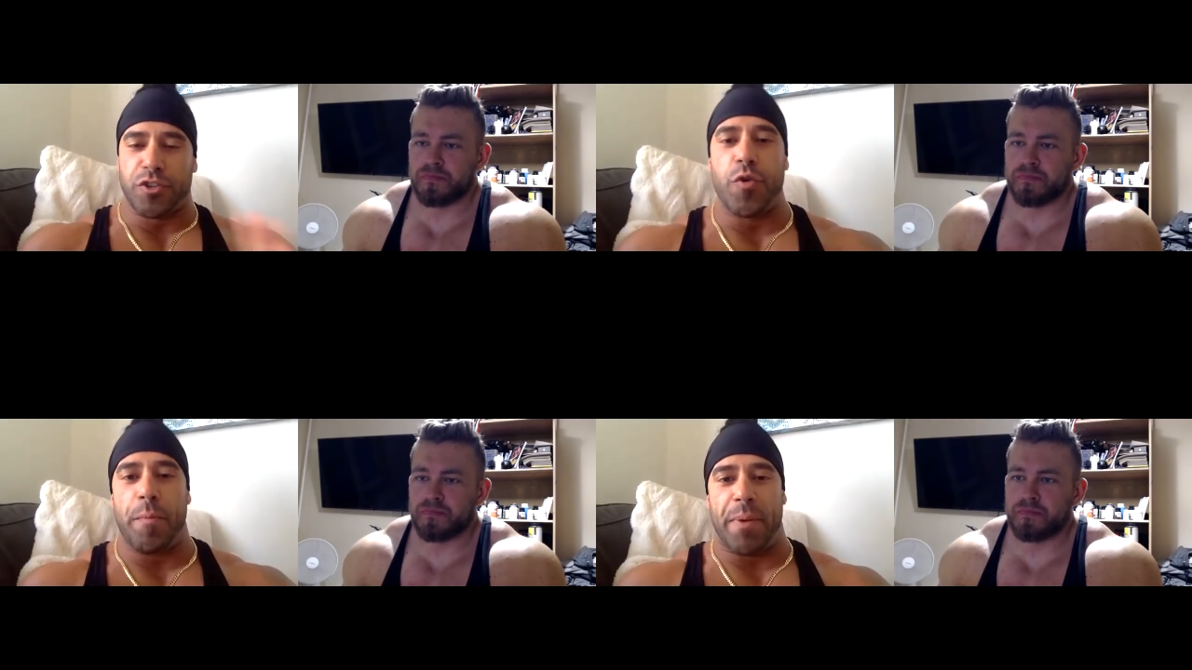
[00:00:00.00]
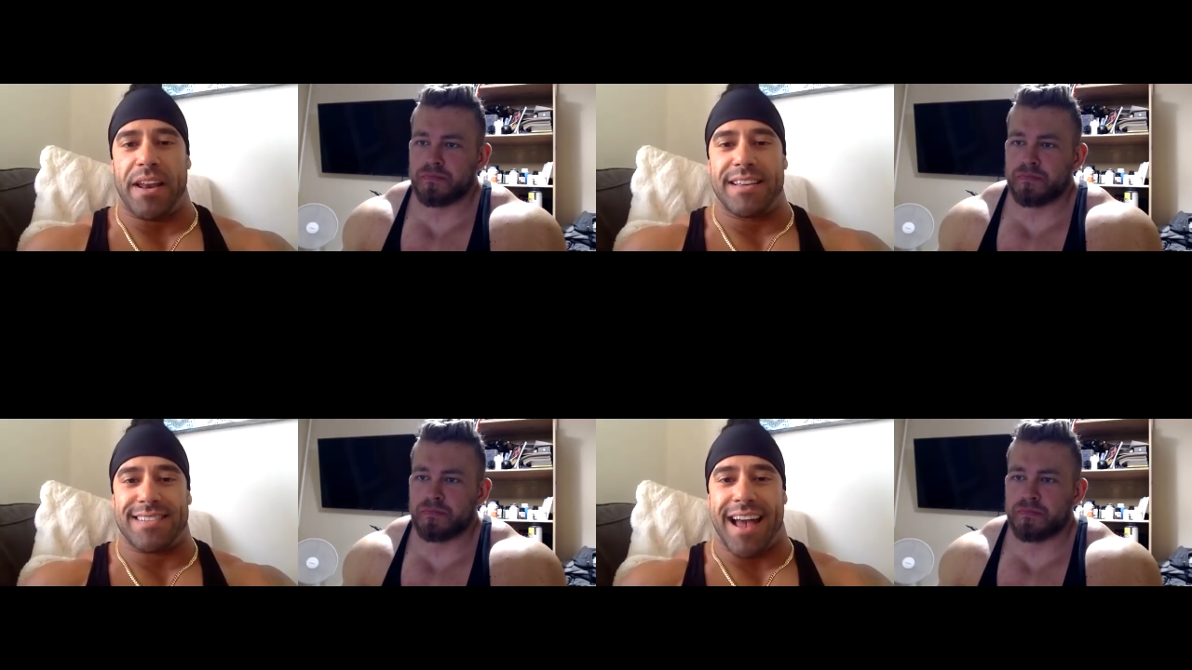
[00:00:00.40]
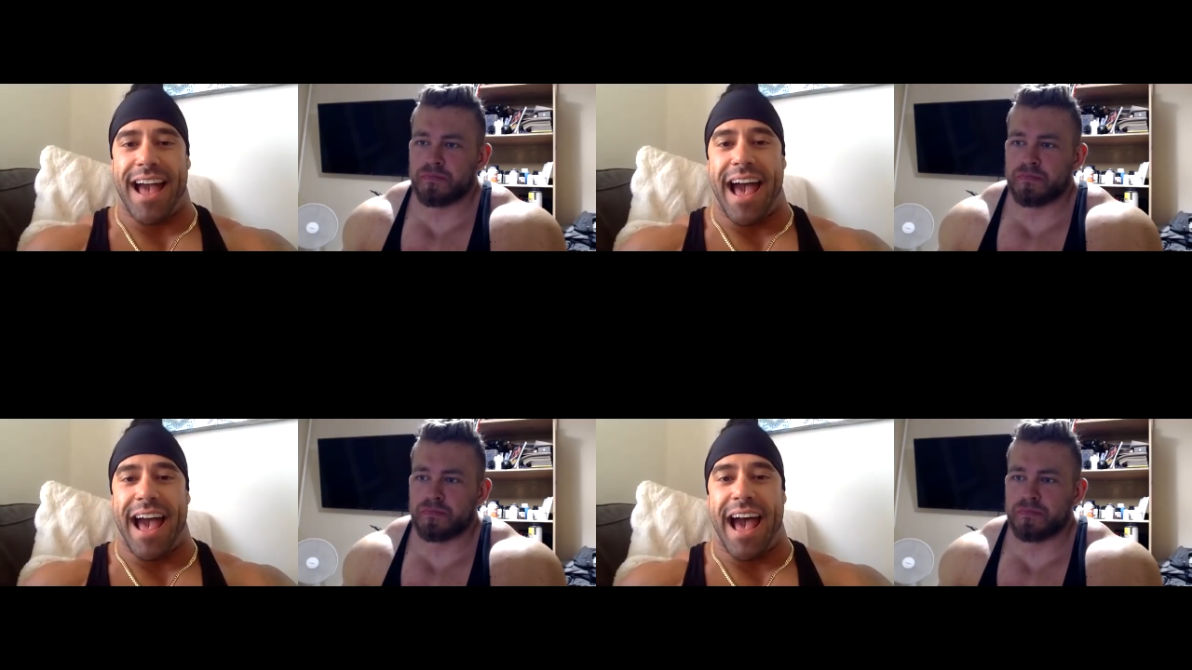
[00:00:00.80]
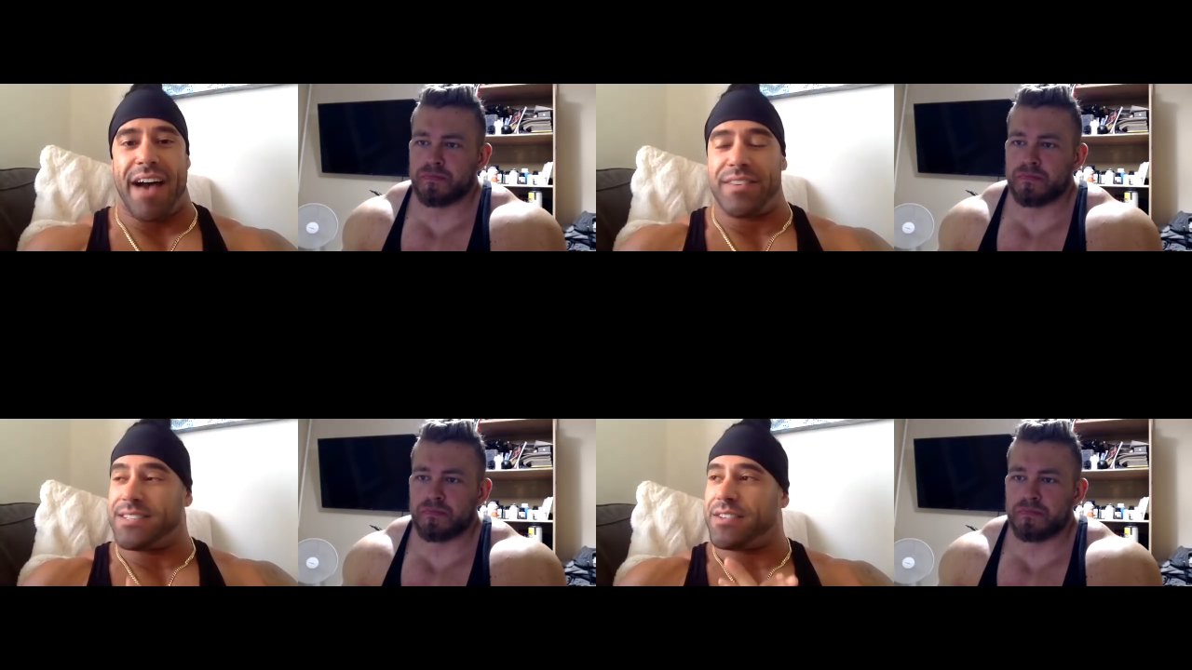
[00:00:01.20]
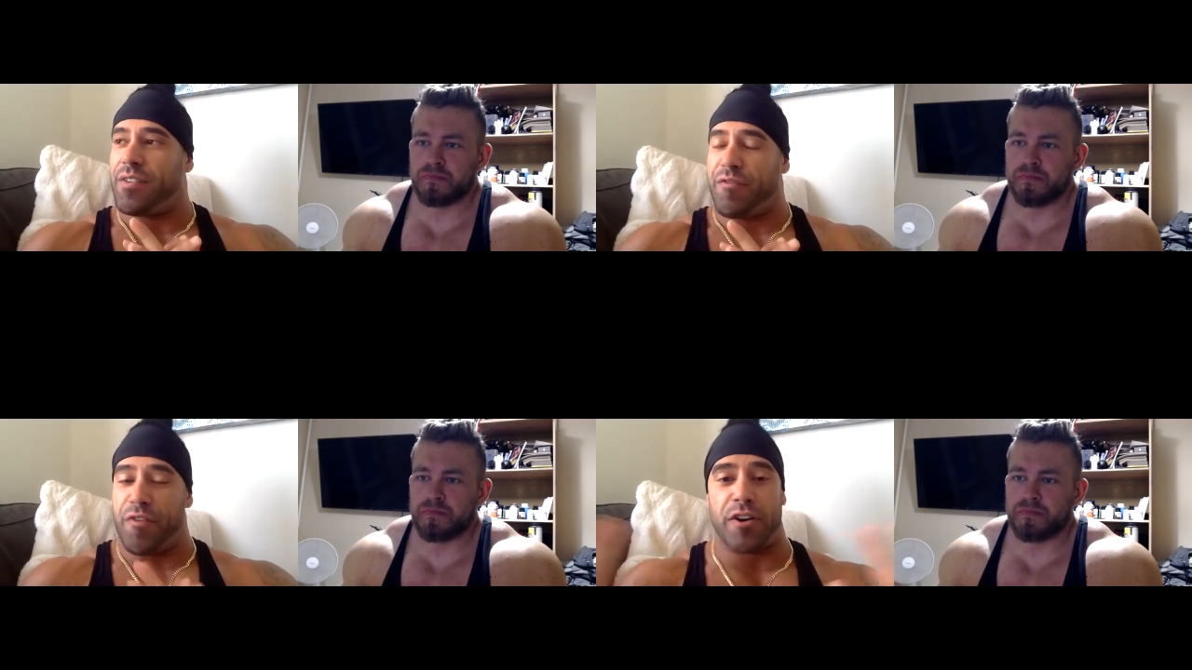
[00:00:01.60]
Speaker 1: two opinions I have is
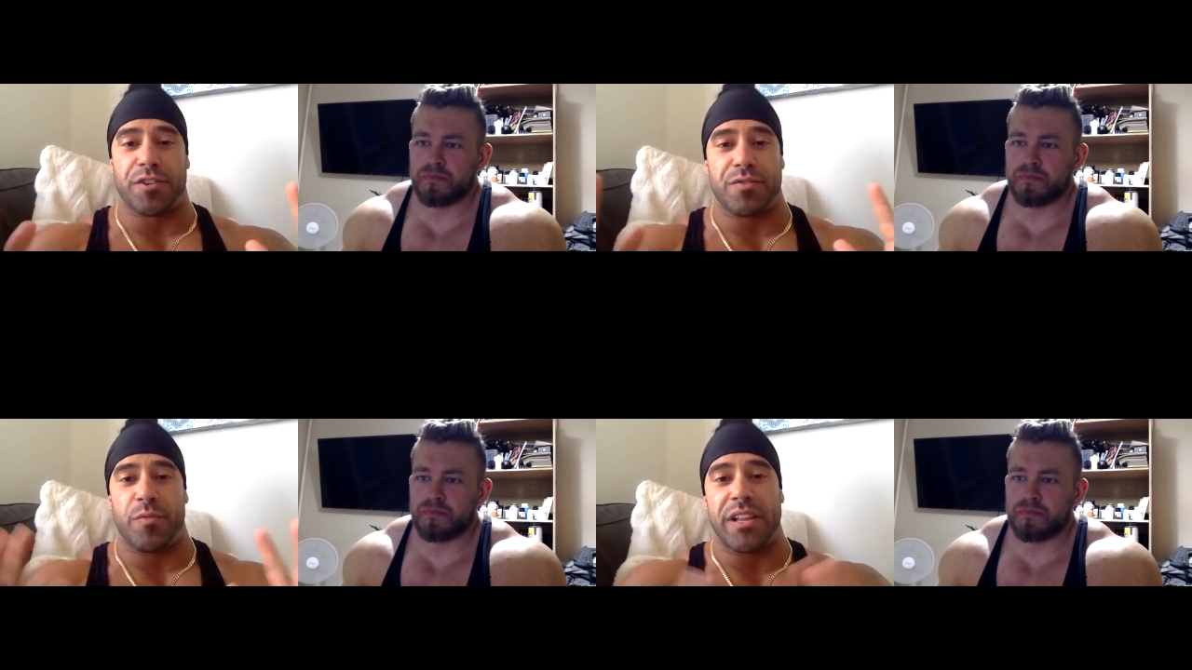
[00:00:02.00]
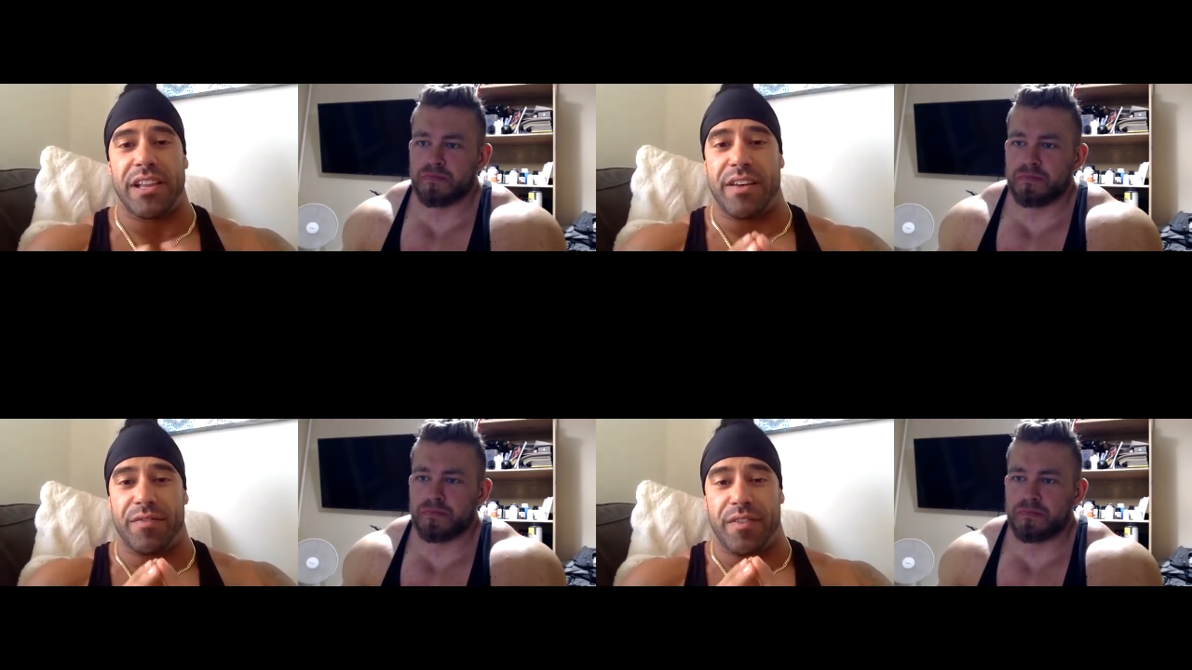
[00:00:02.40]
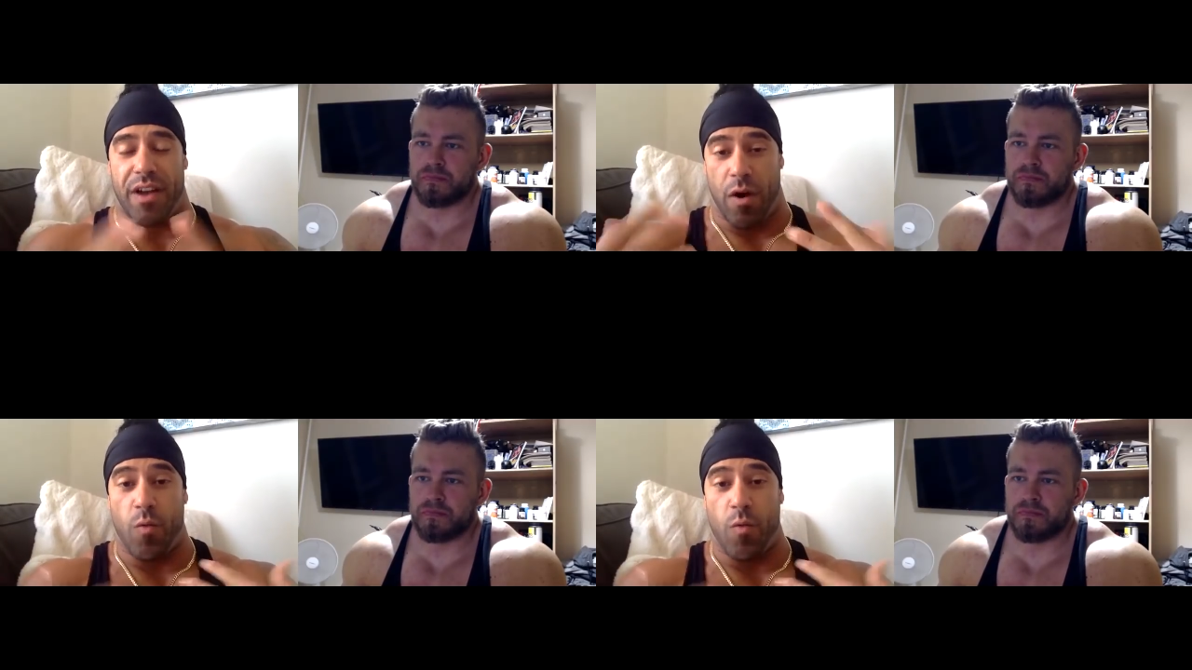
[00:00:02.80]
first we live uh,